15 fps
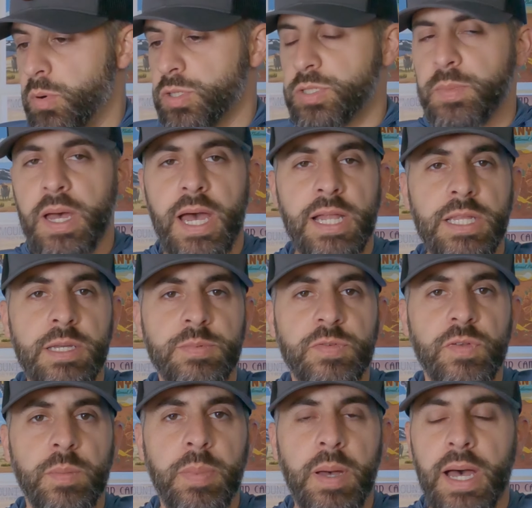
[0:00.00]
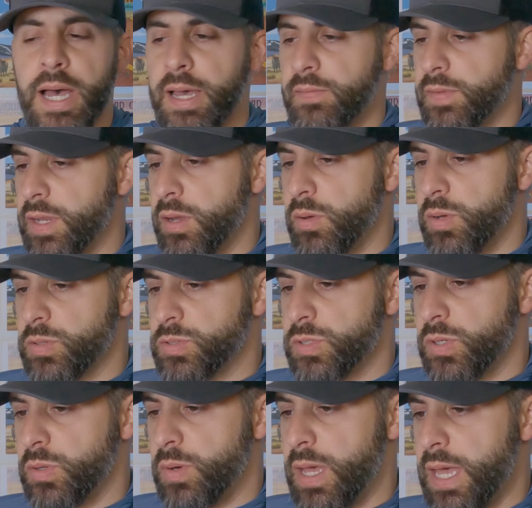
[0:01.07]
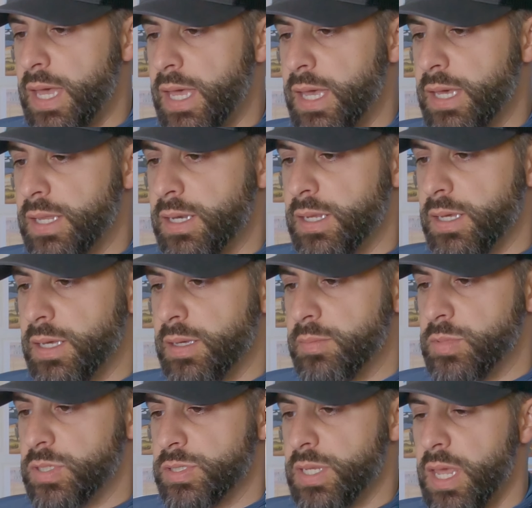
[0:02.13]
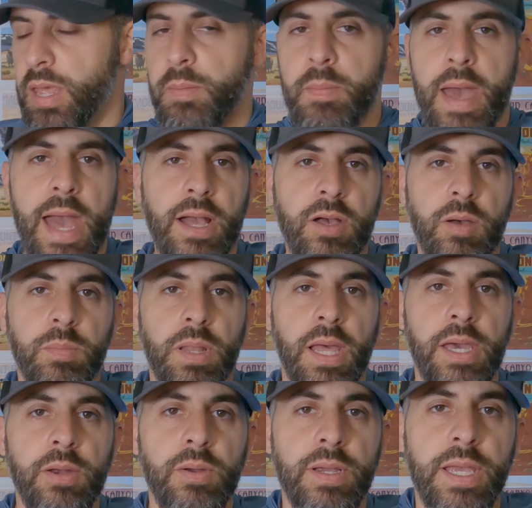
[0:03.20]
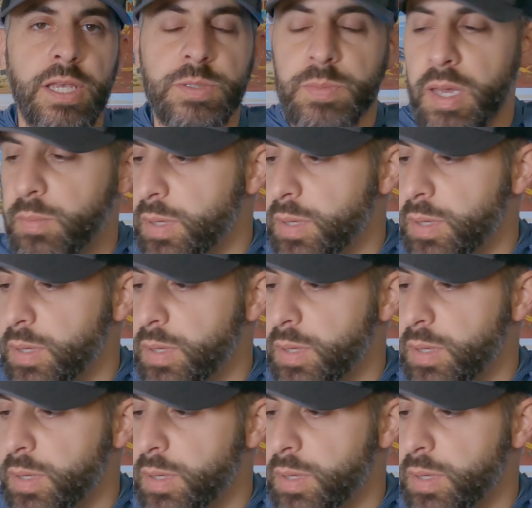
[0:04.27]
brought some hot lips for the pot, and then I also had just a backup lighter in case my